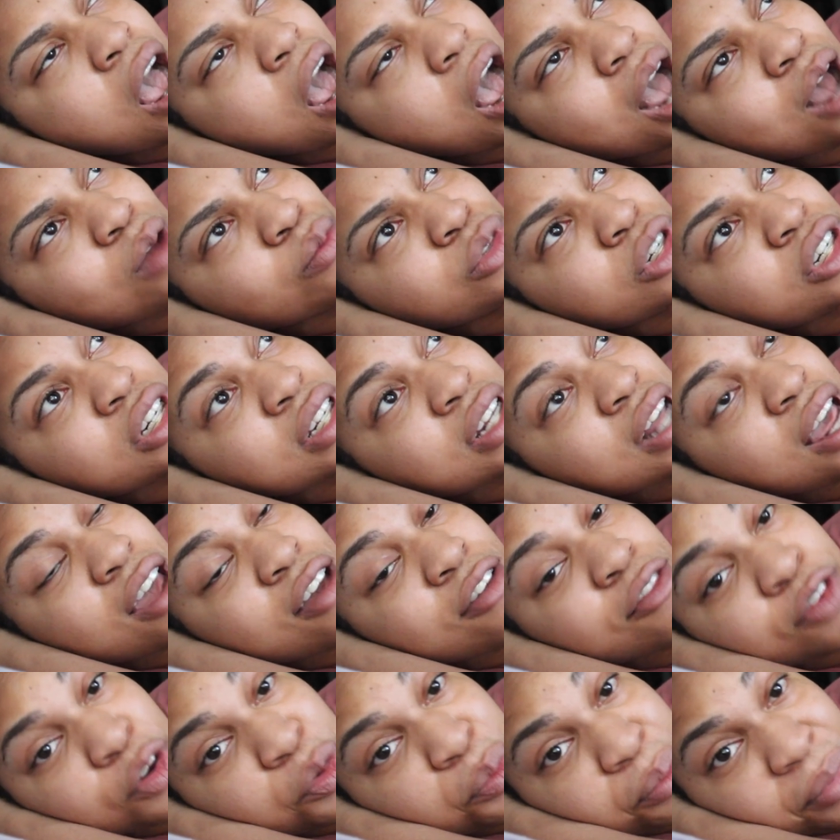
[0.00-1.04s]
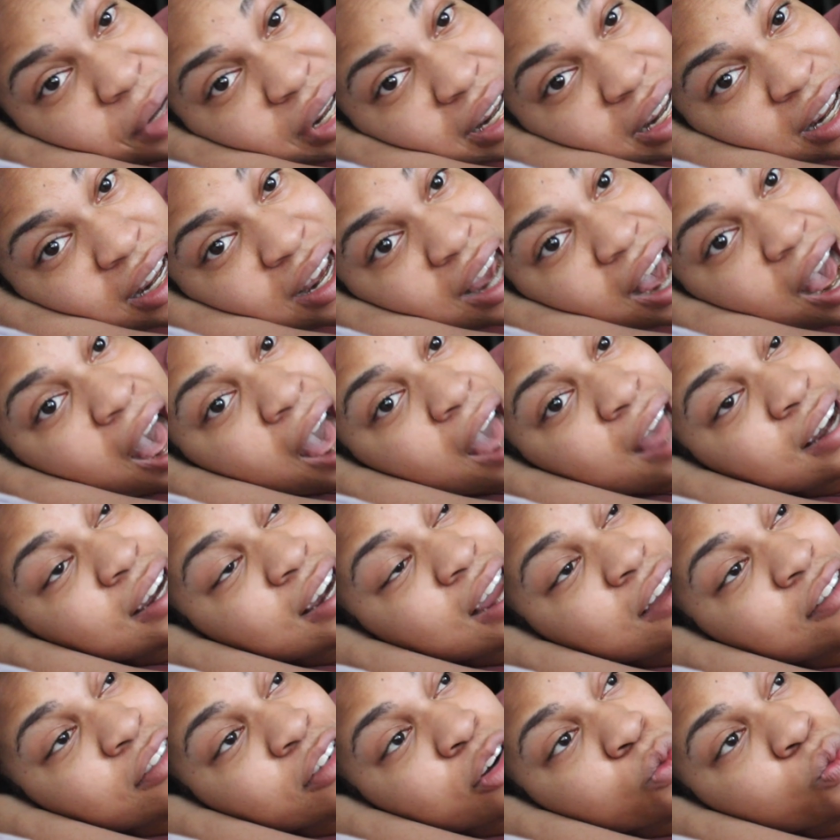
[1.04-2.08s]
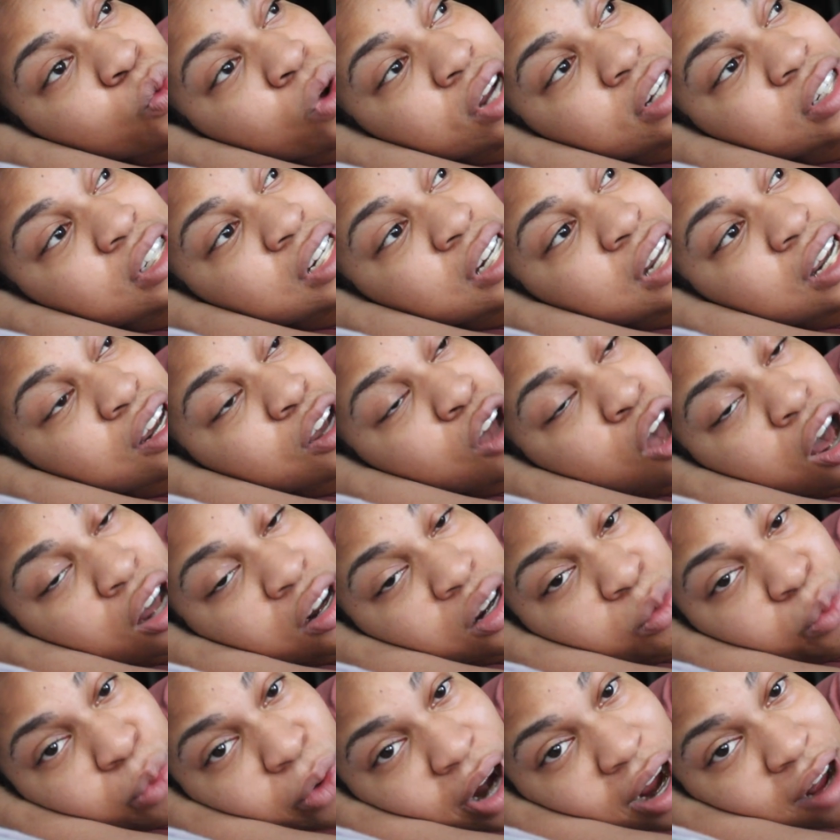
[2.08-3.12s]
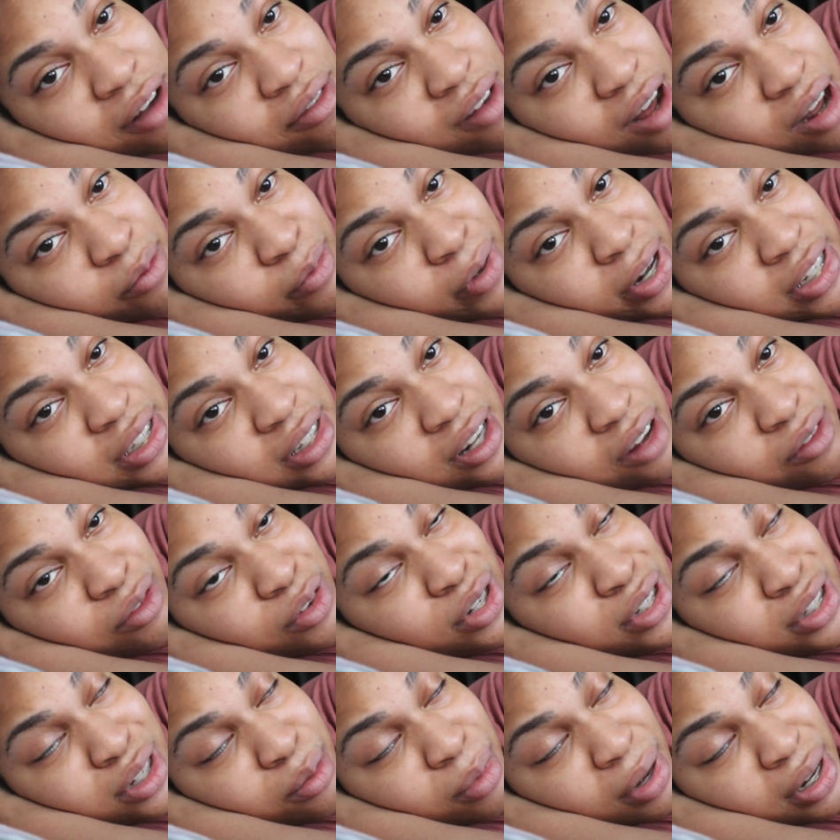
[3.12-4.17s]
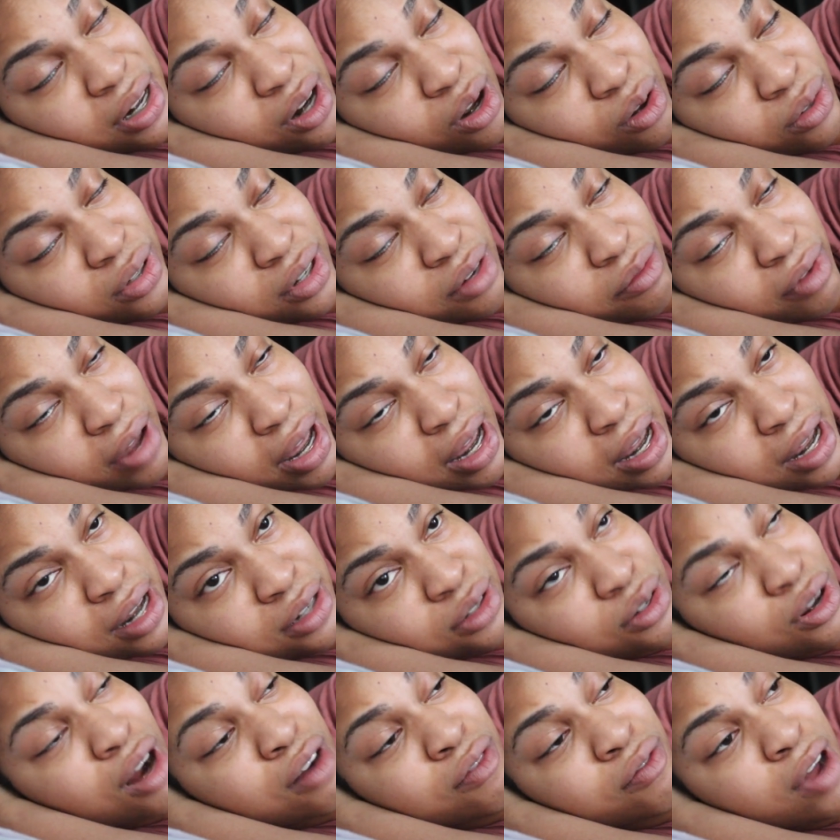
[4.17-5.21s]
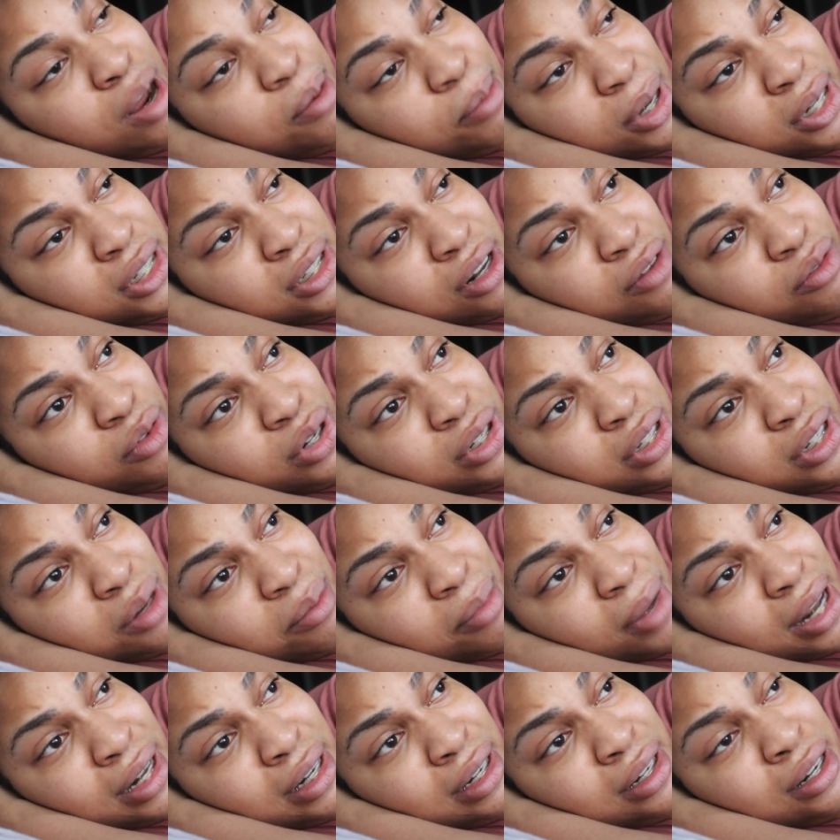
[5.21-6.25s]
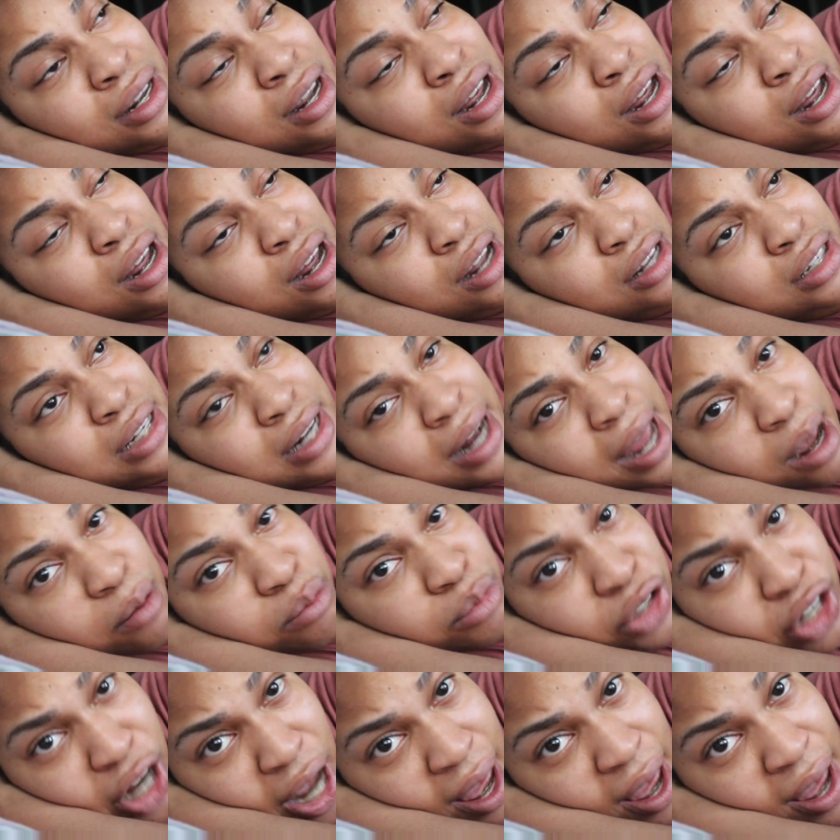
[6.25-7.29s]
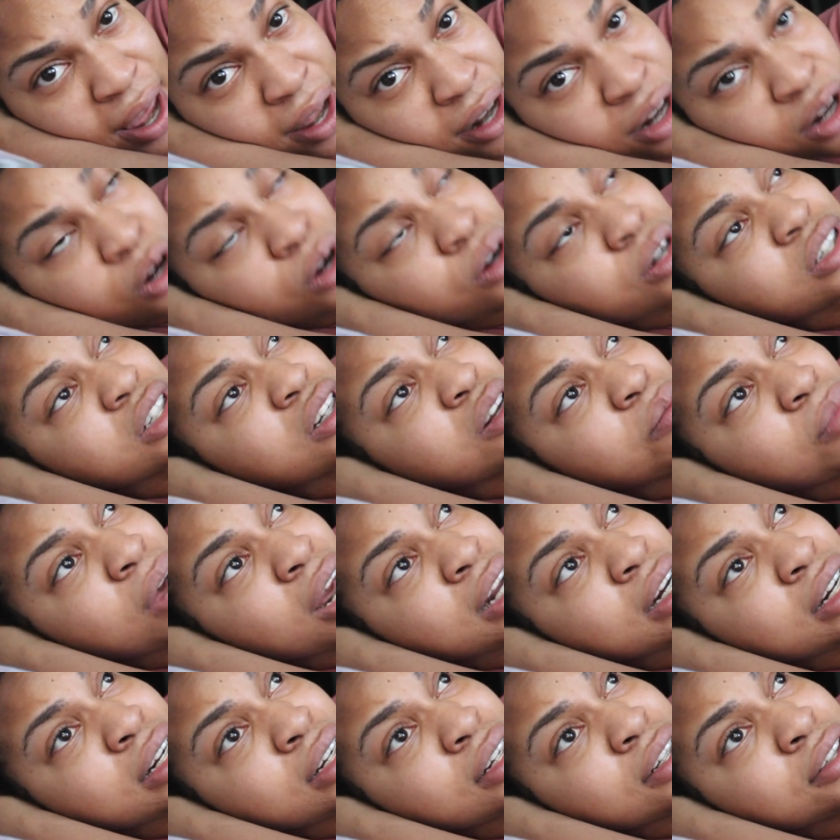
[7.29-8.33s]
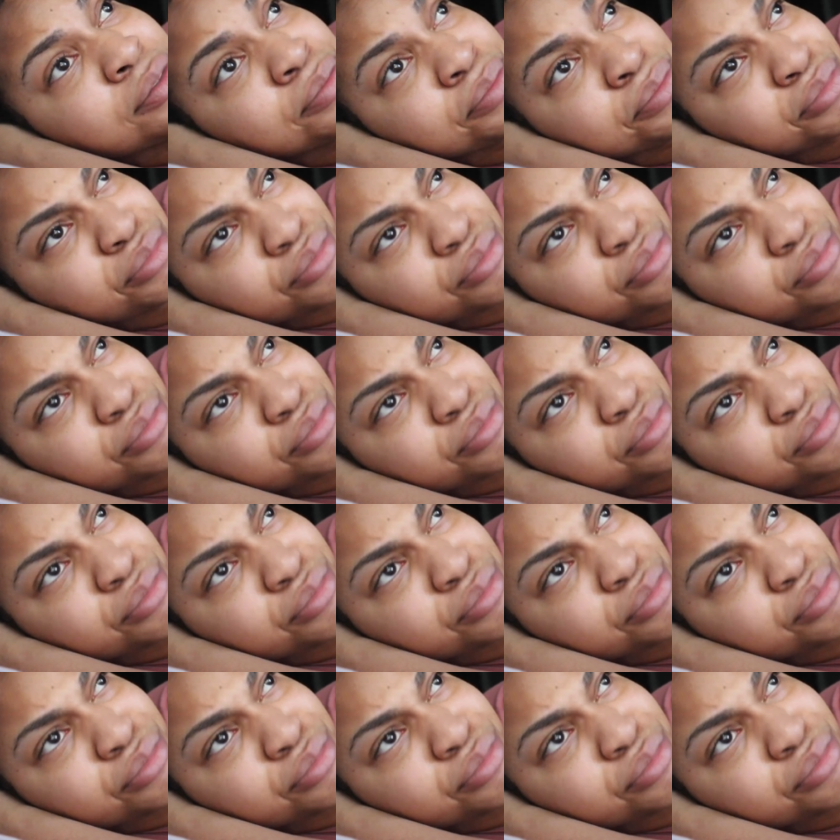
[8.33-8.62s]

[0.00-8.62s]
I'm just saying, for me, I never want to get caught up where I find myself on somebody OnlyFans, or I find myself on somebody Snapchat or somebody